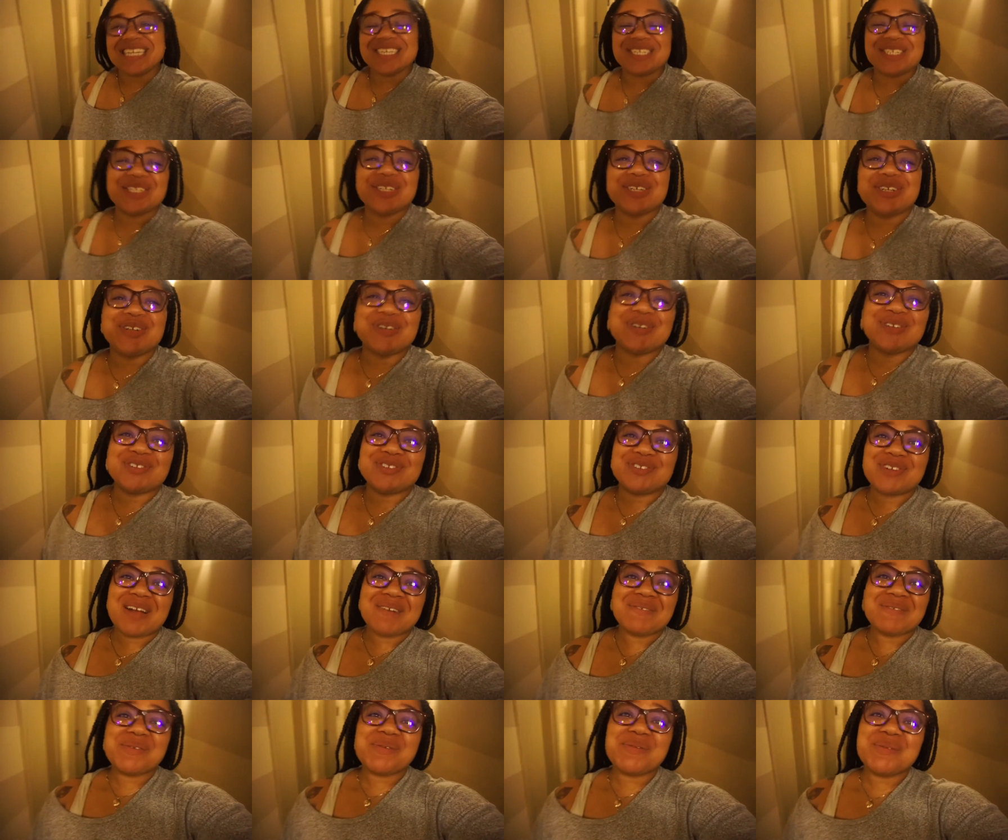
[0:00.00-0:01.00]
It's your girl
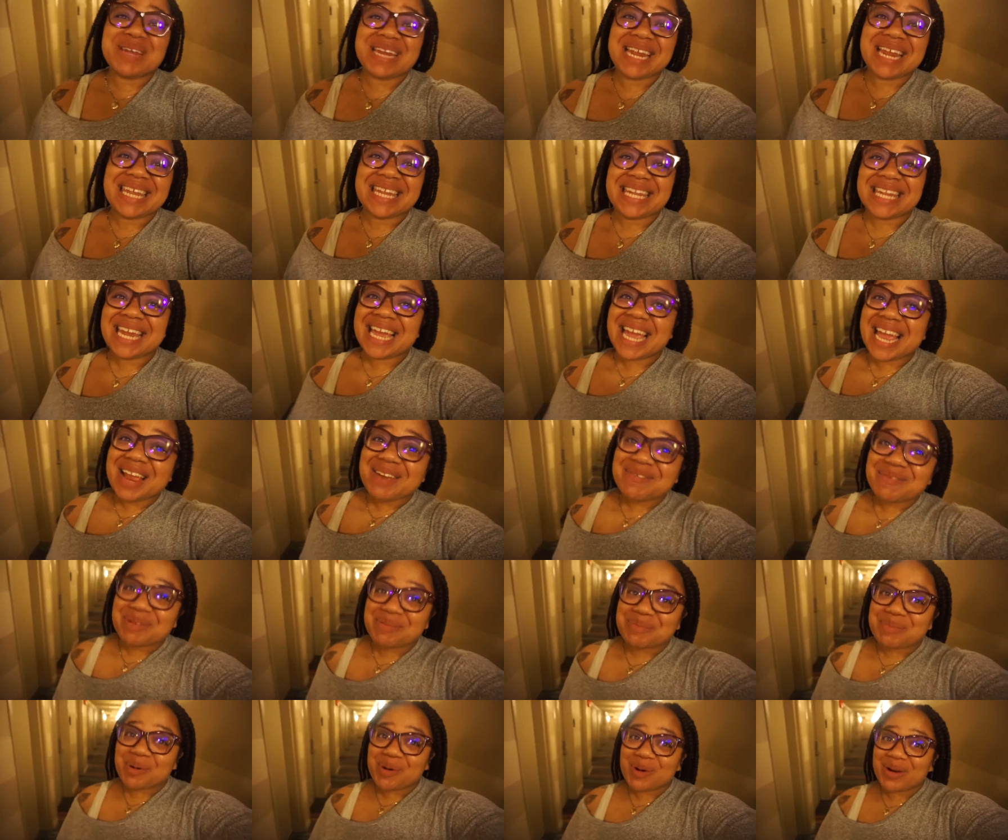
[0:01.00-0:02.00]
Travel with LA,
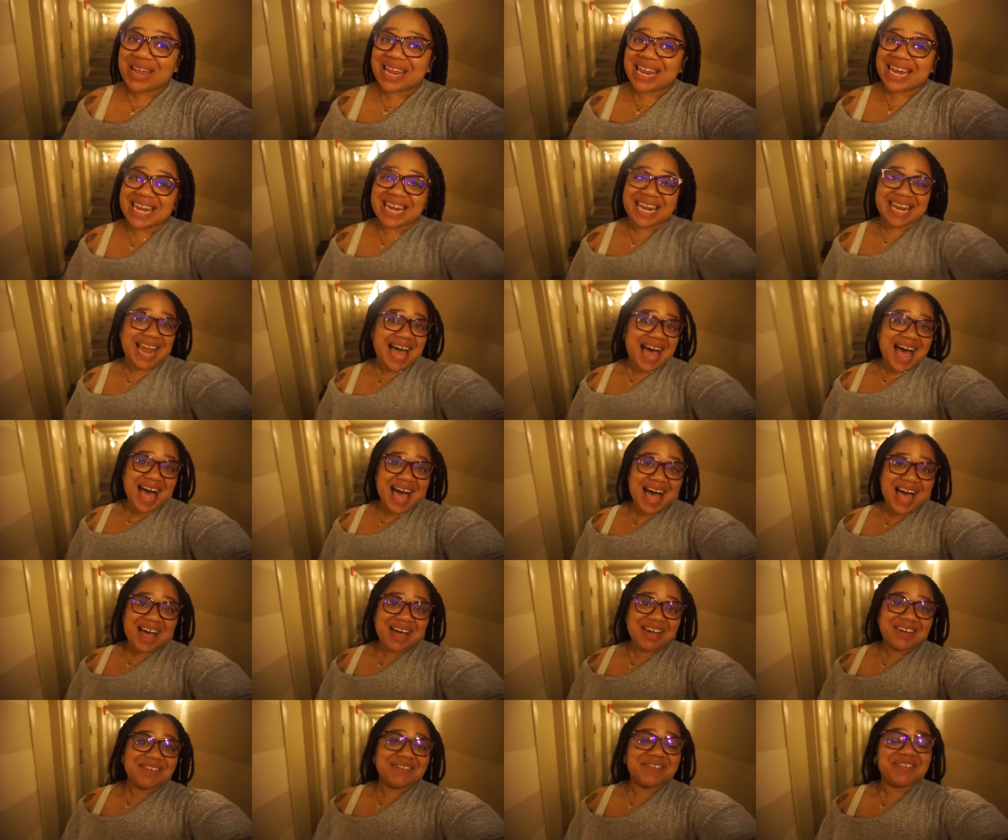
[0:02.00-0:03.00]
reporting
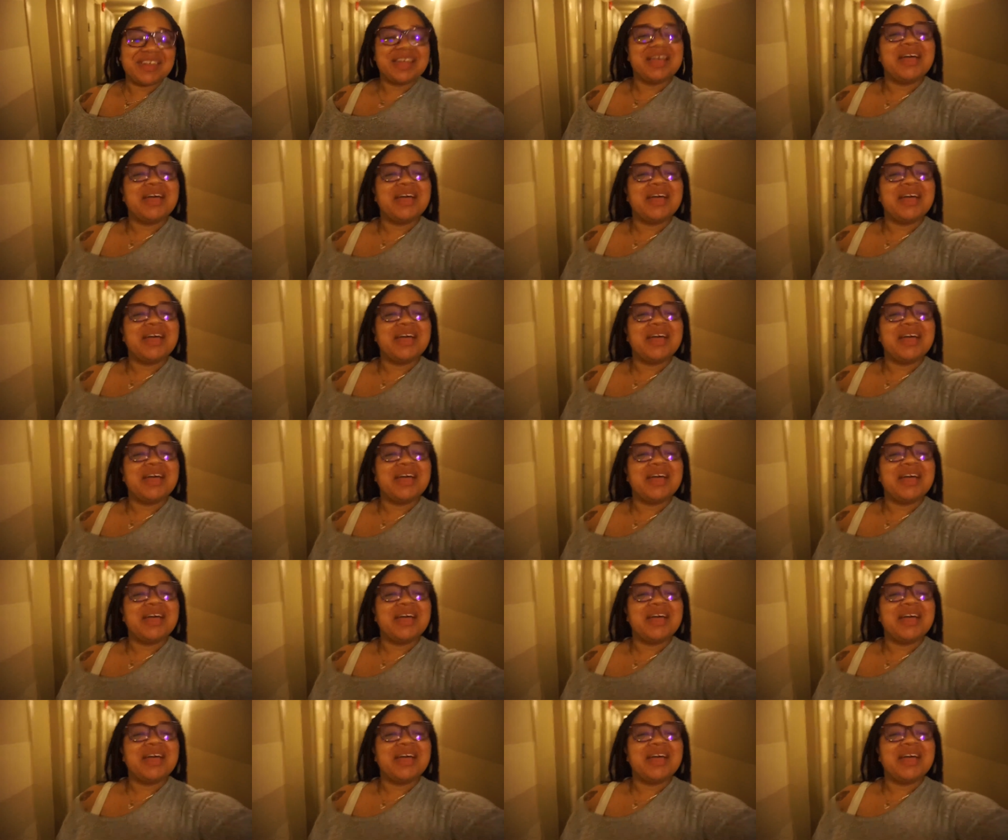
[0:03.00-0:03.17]
live